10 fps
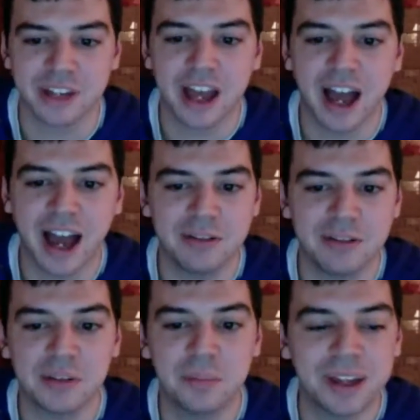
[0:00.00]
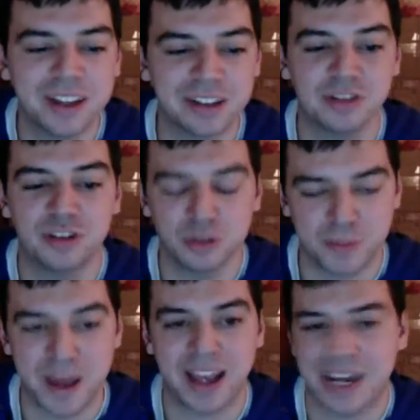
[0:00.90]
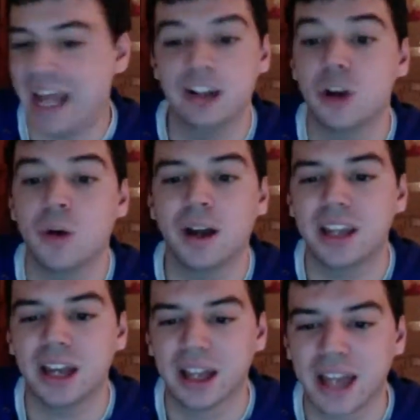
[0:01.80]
Mm-hmm. I was the biggest douchebag, and I had no idea.